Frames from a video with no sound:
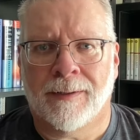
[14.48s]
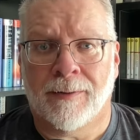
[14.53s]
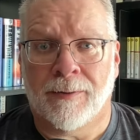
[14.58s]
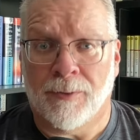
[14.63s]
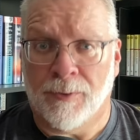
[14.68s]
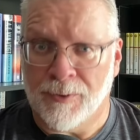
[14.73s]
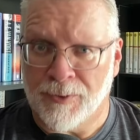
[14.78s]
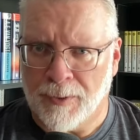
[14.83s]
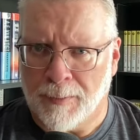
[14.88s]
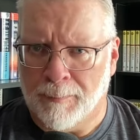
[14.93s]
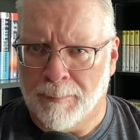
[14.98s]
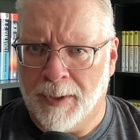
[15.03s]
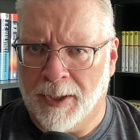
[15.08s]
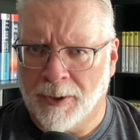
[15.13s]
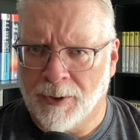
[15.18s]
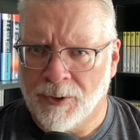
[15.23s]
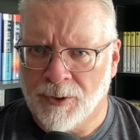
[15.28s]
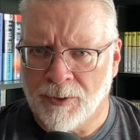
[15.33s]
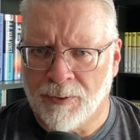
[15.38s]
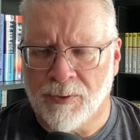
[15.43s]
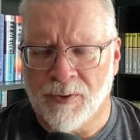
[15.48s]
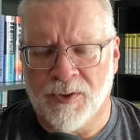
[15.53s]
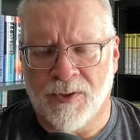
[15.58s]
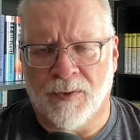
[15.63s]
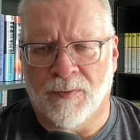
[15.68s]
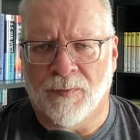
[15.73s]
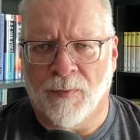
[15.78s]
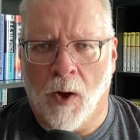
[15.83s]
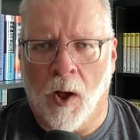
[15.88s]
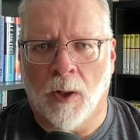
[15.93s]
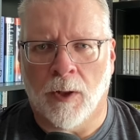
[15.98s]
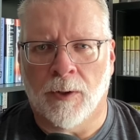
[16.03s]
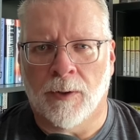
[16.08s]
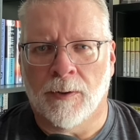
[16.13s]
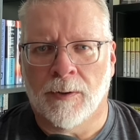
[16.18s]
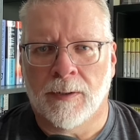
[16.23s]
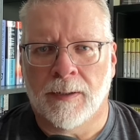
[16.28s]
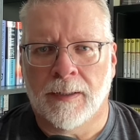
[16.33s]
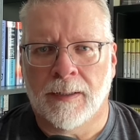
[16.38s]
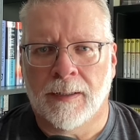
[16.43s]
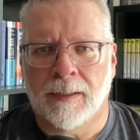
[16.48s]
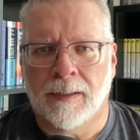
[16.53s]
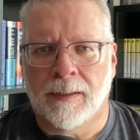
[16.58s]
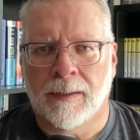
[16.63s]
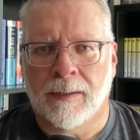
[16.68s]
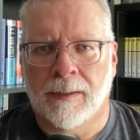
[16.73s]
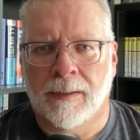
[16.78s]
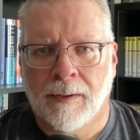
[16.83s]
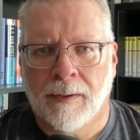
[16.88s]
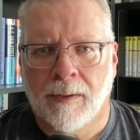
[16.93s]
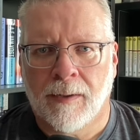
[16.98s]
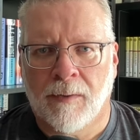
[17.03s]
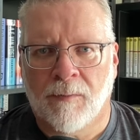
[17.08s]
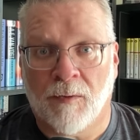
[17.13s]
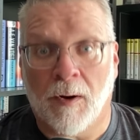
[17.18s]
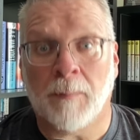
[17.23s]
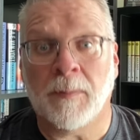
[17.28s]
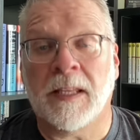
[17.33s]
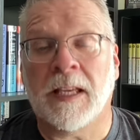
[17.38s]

Those are big shoes to follow. From